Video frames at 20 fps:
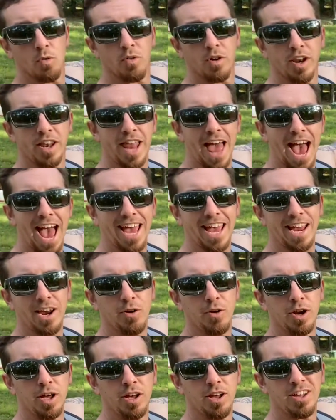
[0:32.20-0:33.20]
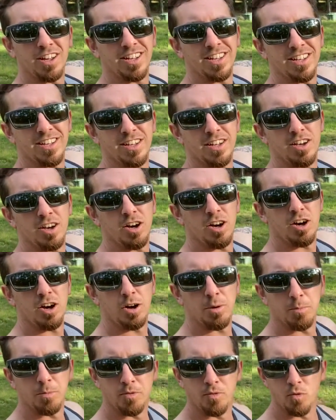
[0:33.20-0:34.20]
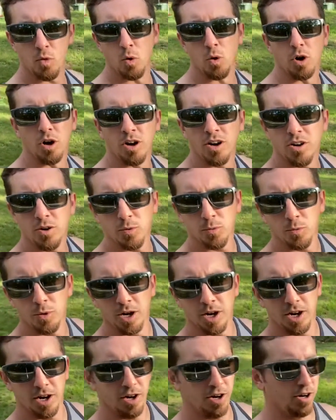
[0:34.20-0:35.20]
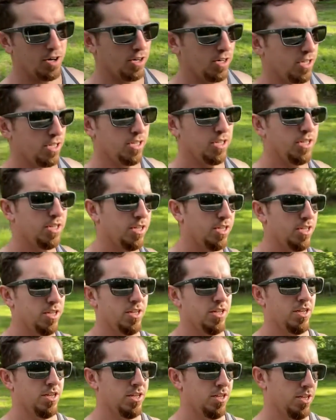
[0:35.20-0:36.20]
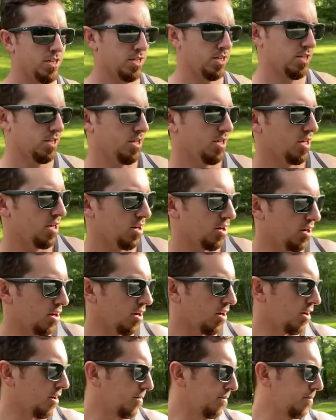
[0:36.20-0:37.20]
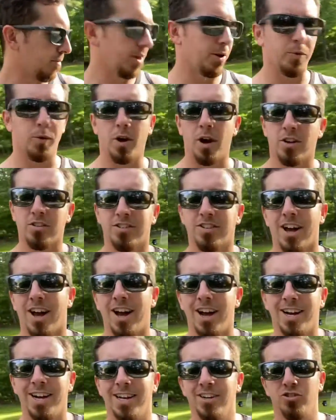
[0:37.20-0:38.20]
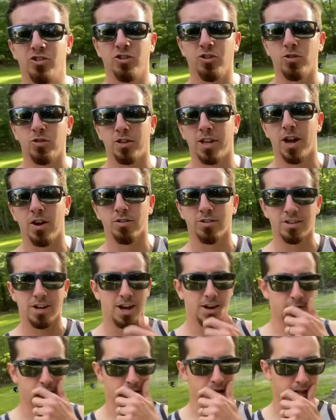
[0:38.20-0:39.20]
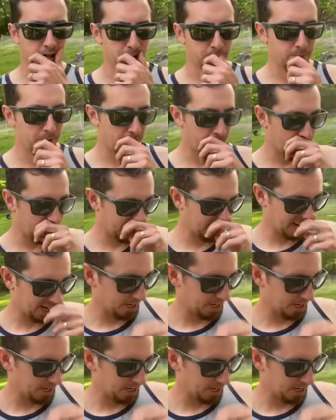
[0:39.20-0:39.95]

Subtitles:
in that area before where they were outside, introduced outside really, but I kind of